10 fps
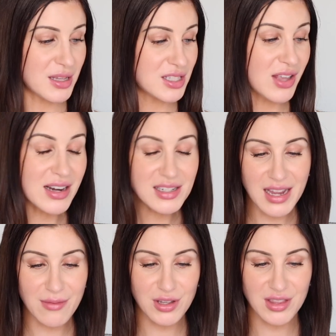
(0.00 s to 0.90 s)
So that is
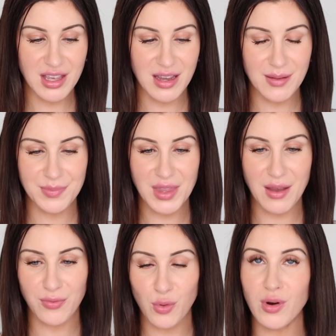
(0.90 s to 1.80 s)
everything
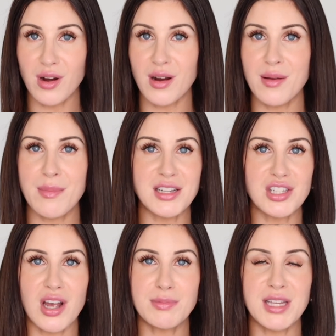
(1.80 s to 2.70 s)
for my
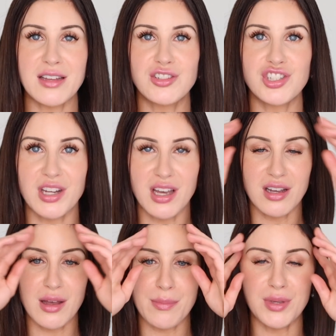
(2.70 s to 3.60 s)
top 10
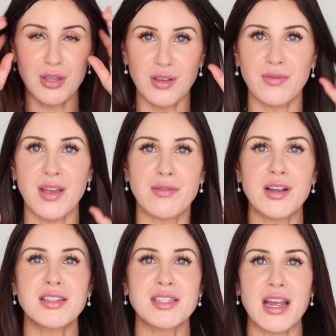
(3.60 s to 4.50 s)
Chanel beauty
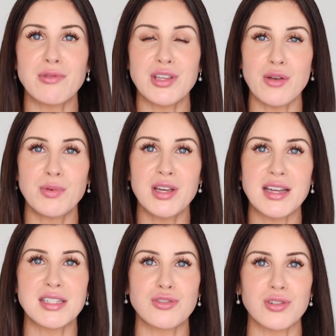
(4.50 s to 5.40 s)
favorites. I really hope you
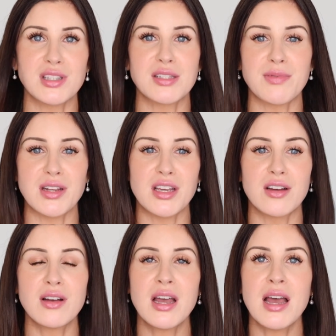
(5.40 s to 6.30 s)
guys enjoyed this video.